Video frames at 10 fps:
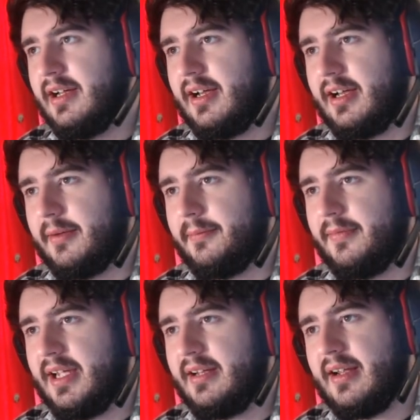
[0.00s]

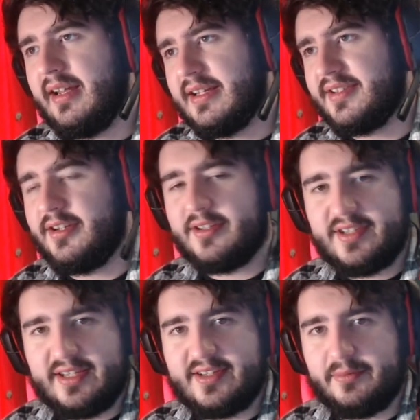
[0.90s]
And I guess you could
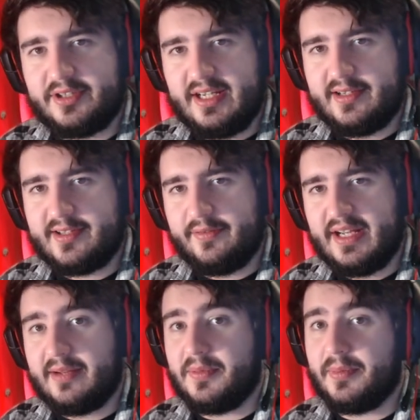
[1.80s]
say simultaneously, if it
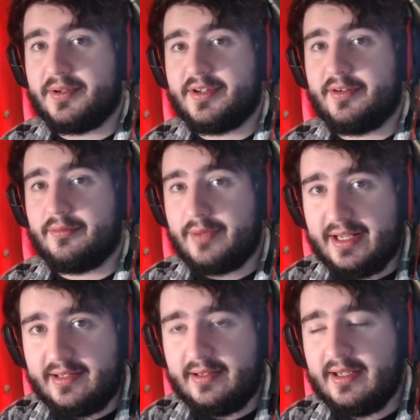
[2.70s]
hadn't been posted to
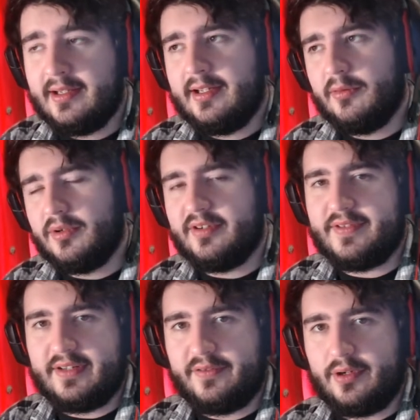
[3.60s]
Reddit, it wouldn't have
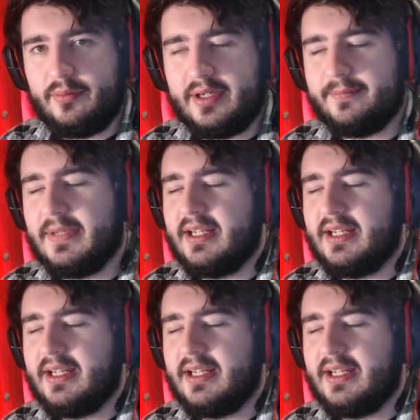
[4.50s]
done very well.